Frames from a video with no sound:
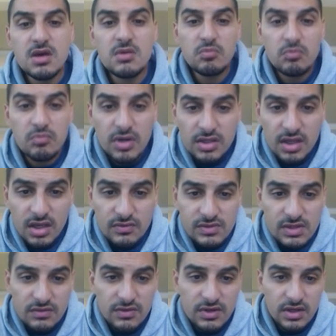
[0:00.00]
But I have
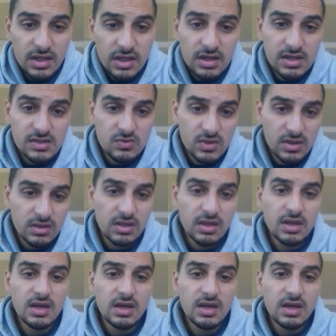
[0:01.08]
sulfur here as well.